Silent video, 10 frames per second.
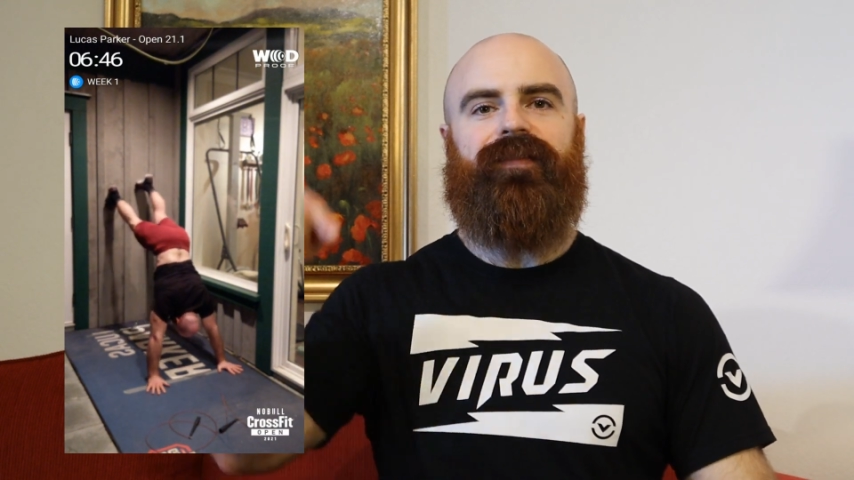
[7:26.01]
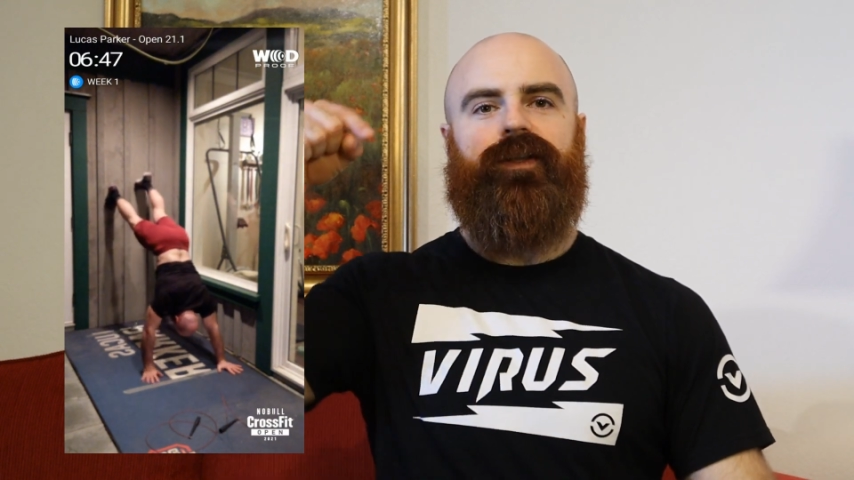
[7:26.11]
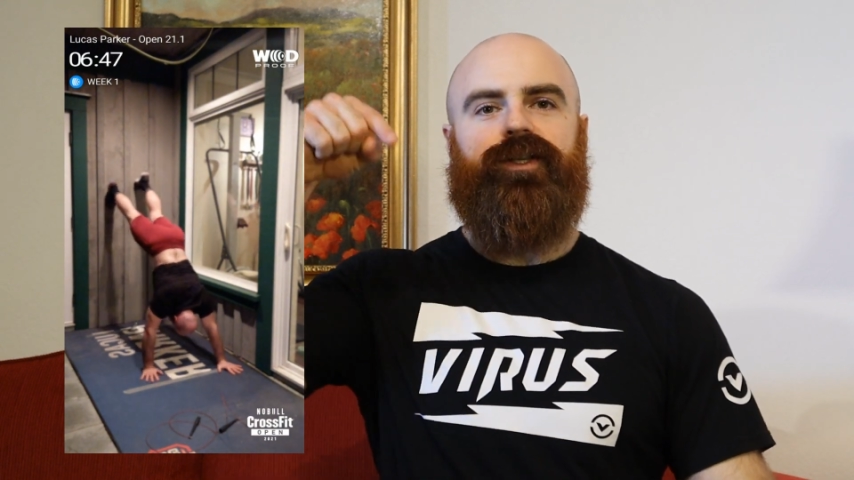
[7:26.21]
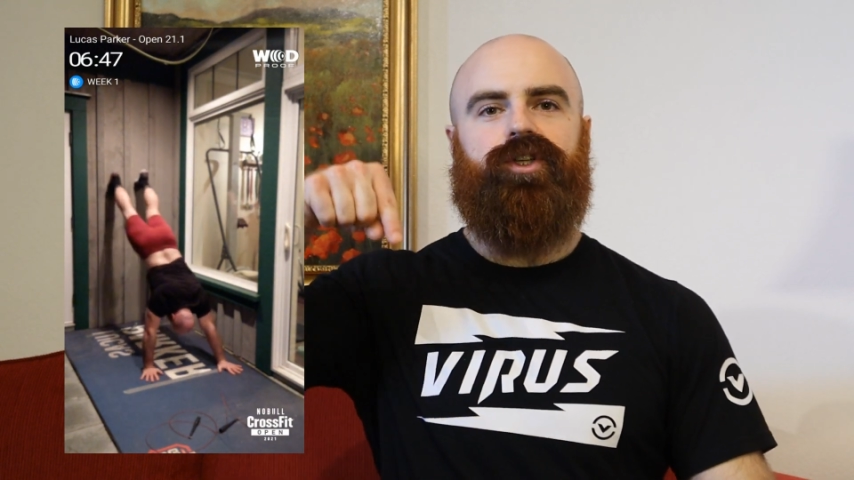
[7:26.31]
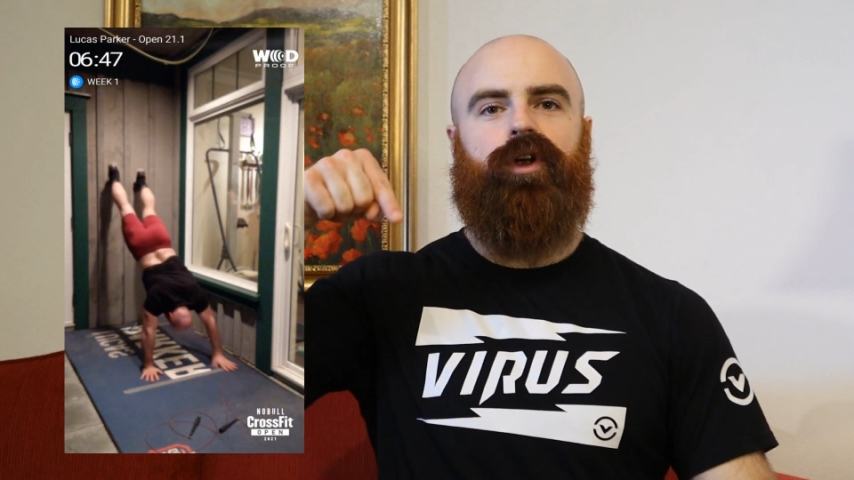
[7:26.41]
the
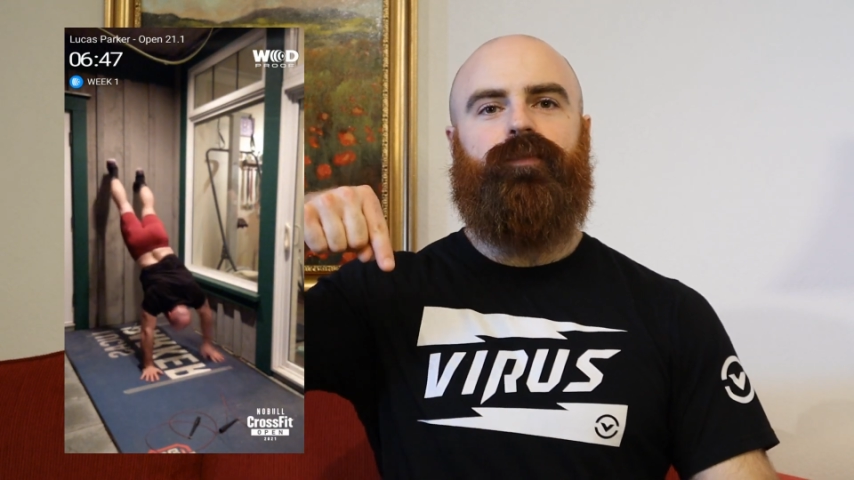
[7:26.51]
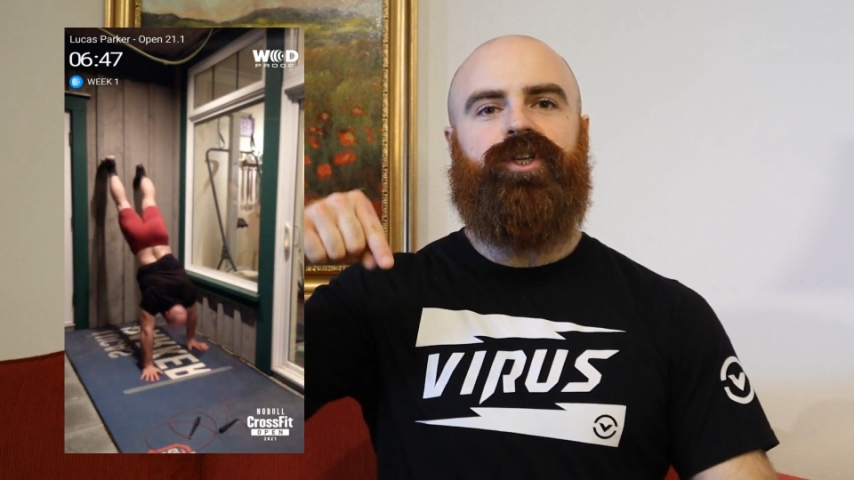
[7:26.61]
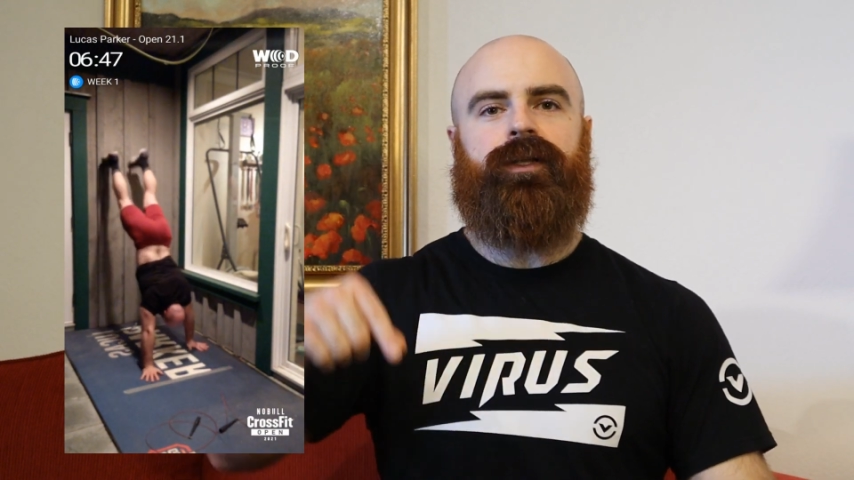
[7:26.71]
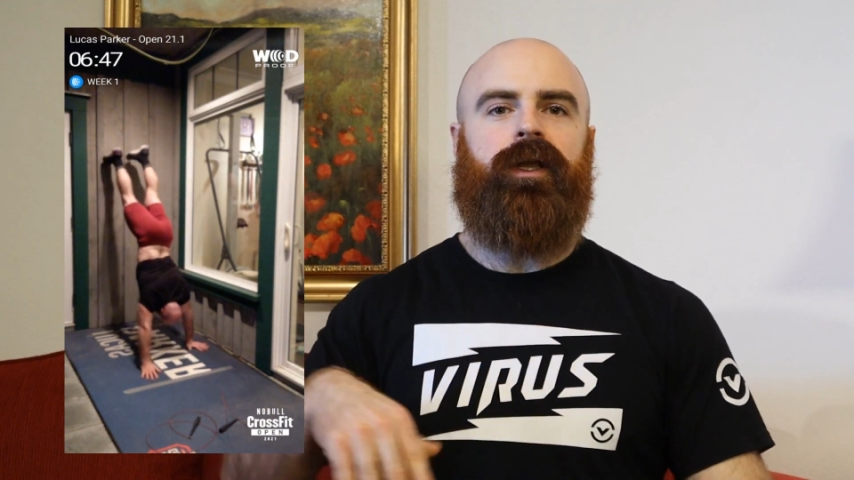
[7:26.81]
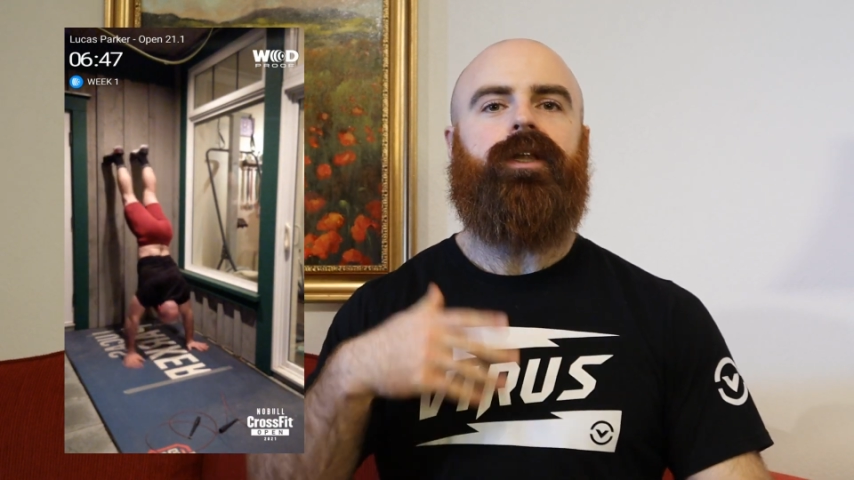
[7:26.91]

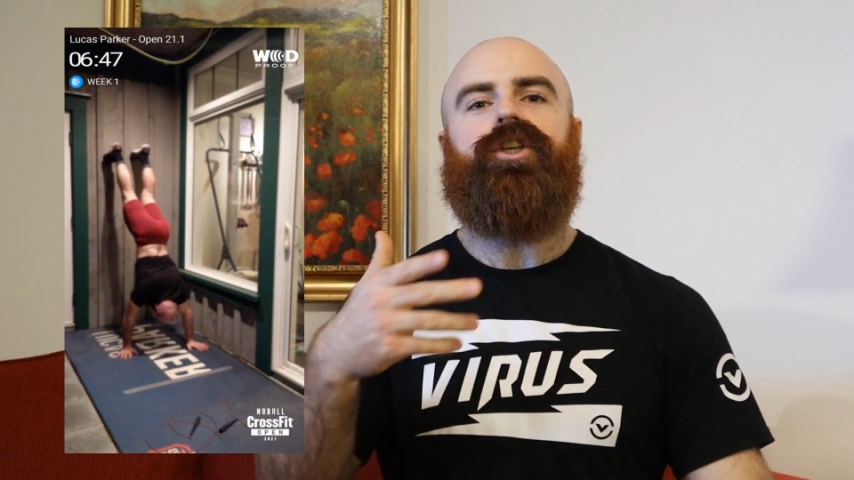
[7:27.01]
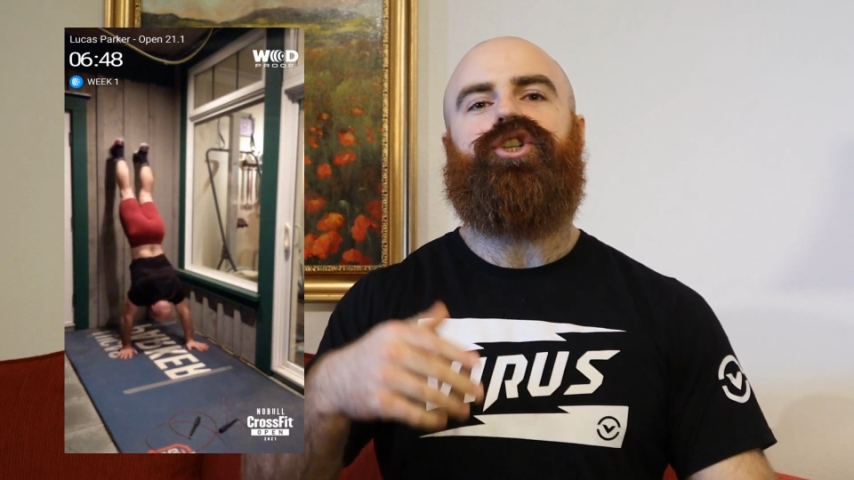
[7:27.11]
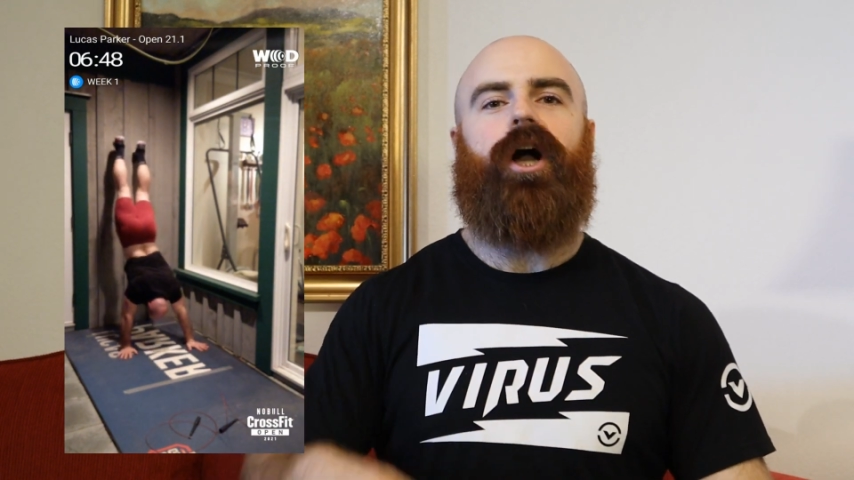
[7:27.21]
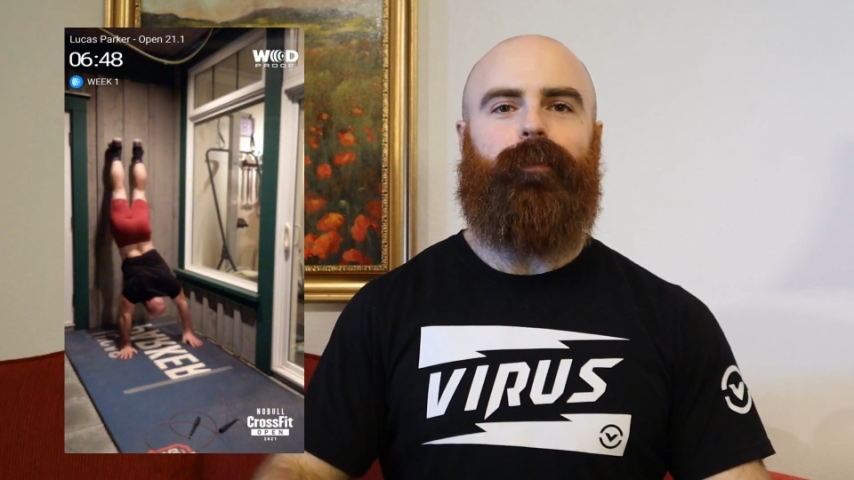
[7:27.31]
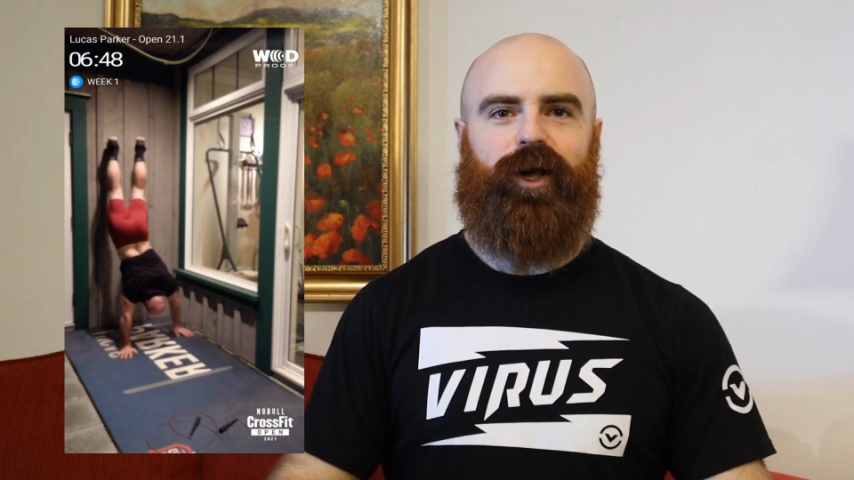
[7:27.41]
description to
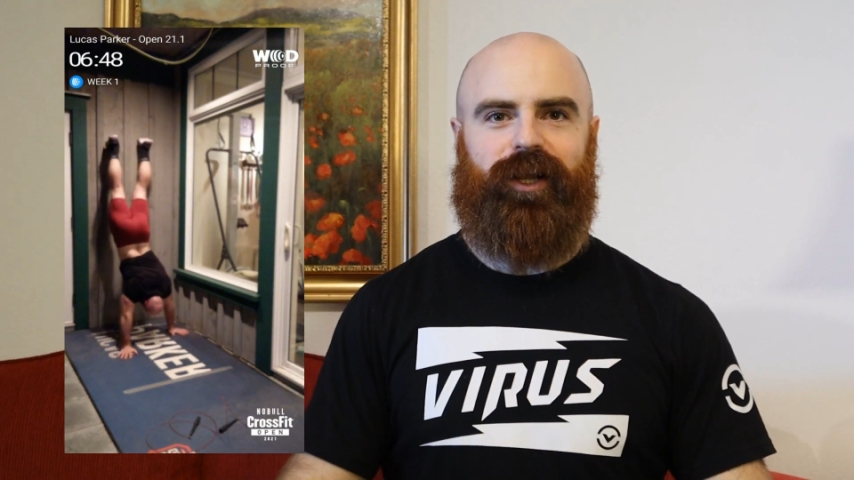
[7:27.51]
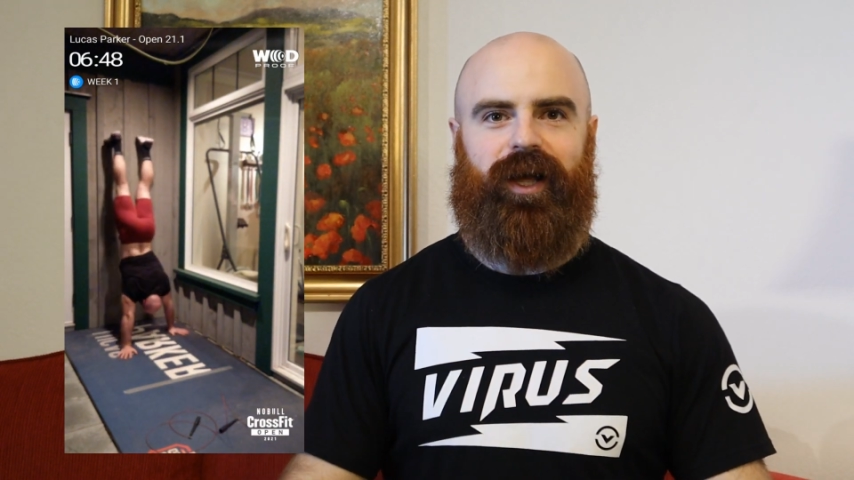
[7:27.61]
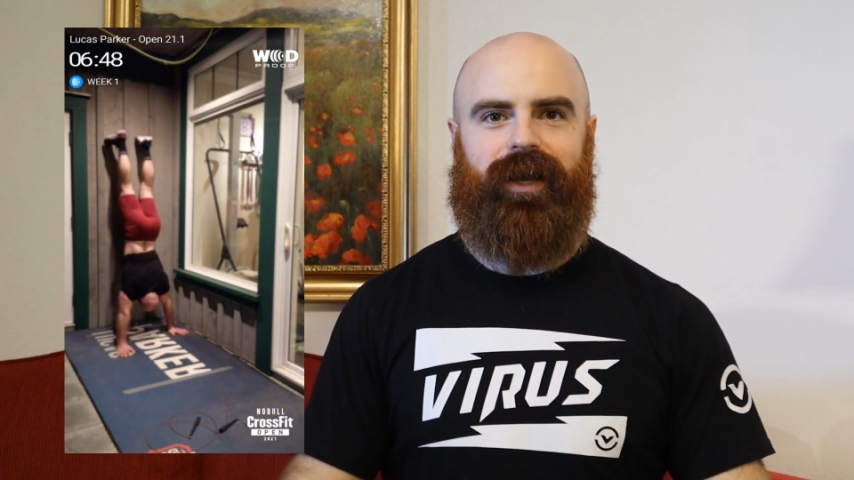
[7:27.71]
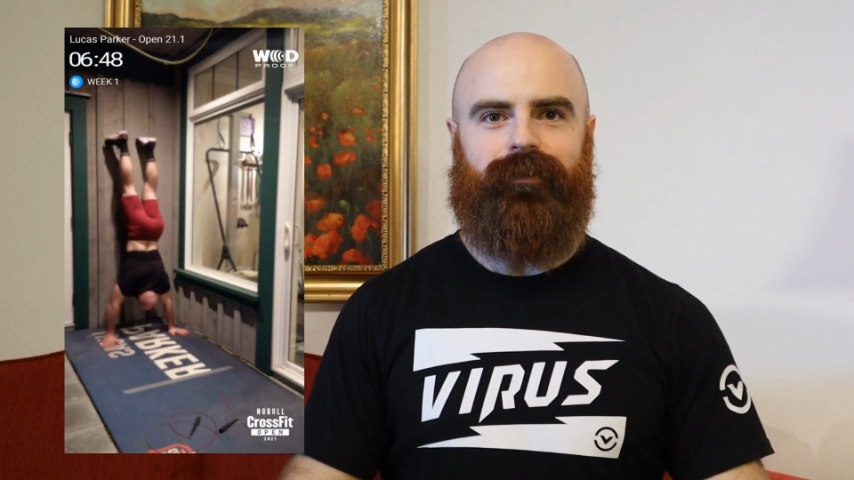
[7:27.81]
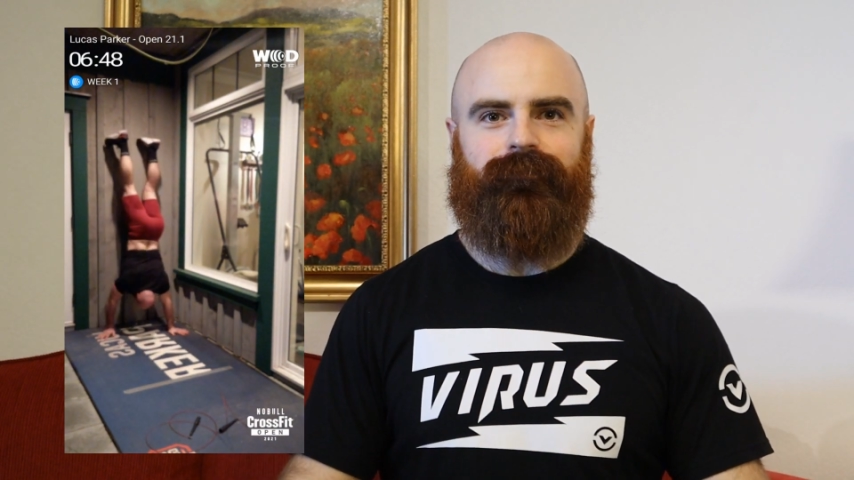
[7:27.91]
shop
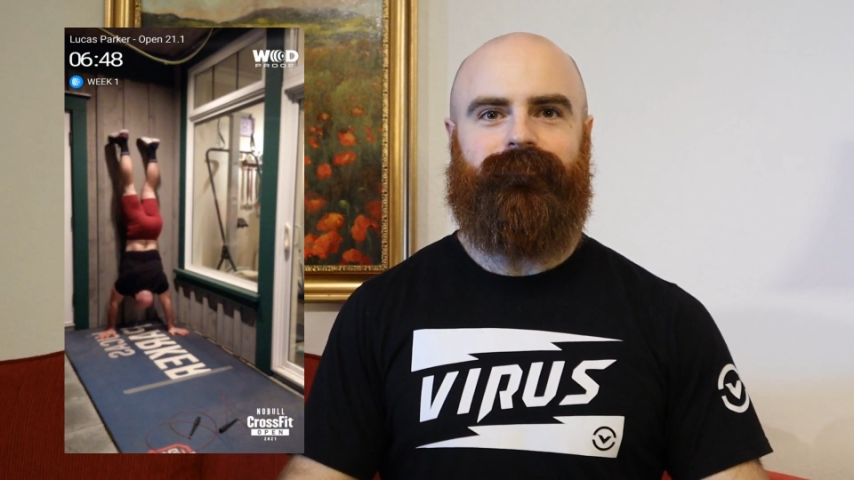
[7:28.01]
online.